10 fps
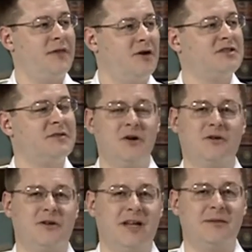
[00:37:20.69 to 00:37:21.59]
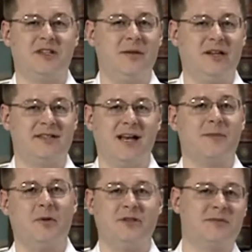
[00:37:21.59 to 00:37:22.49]
there are some miracle claims in Ibn
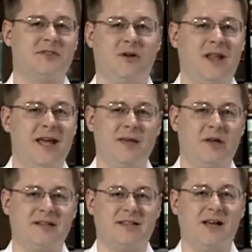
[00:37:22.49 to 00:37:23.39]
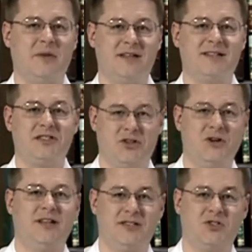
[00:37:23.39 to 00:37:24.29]
Ishaq, but Muslims don't like Ibn Ishaq because that's your
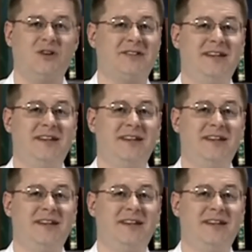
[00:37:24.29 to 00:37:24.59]
earliest source,